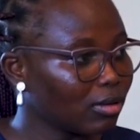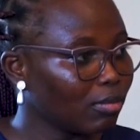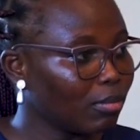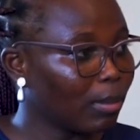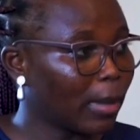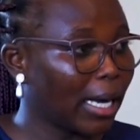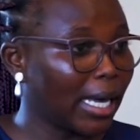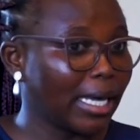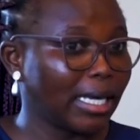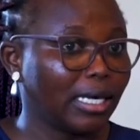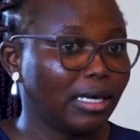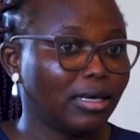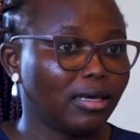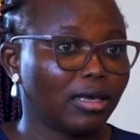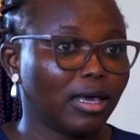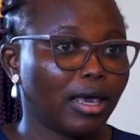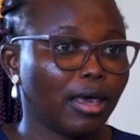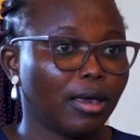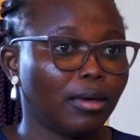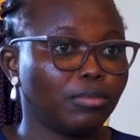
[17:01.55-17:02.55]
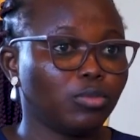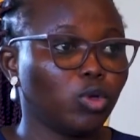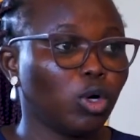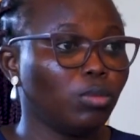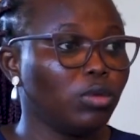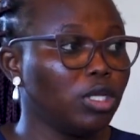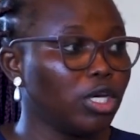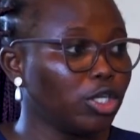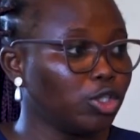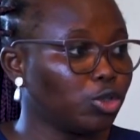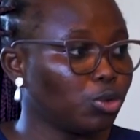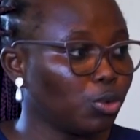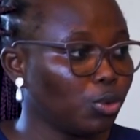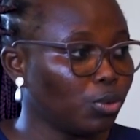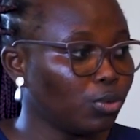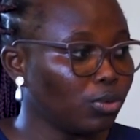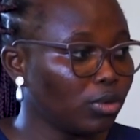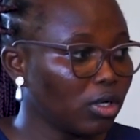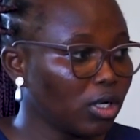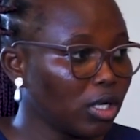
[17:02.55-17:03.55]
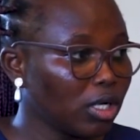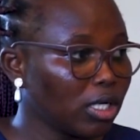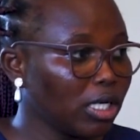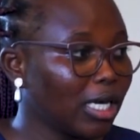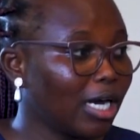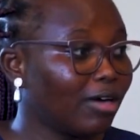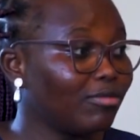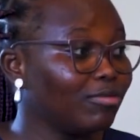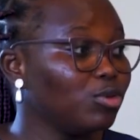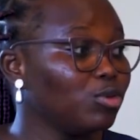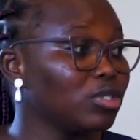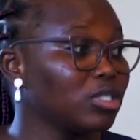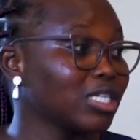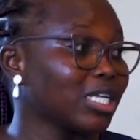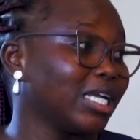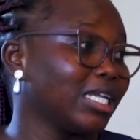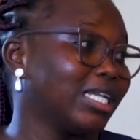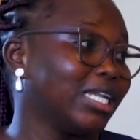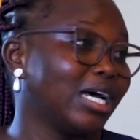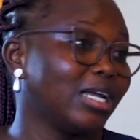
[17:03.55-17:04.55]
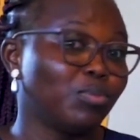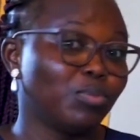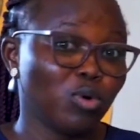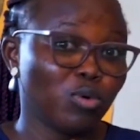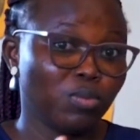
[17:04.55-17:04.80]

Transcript: by WHO. They have used standard